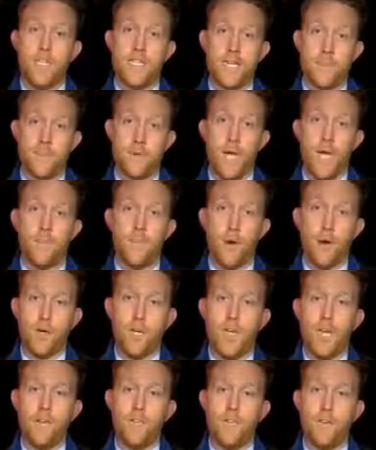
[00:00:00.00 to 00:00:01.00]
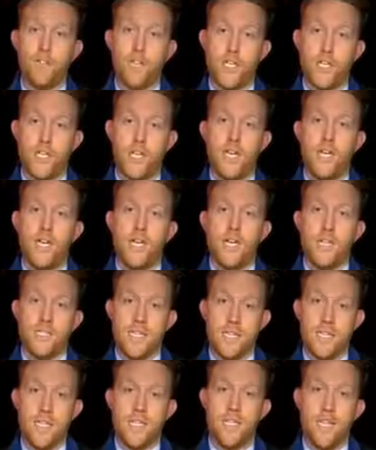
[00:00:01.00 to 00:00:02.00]
the Democratic Party of Virginia,
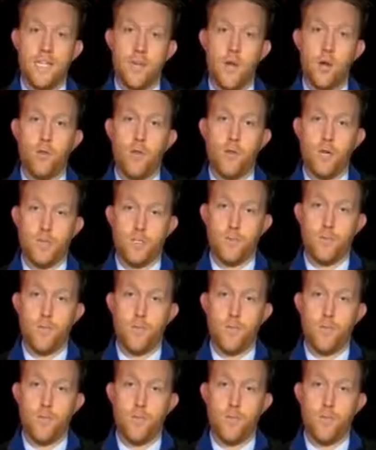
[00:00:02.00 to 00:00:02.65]
said that they no longer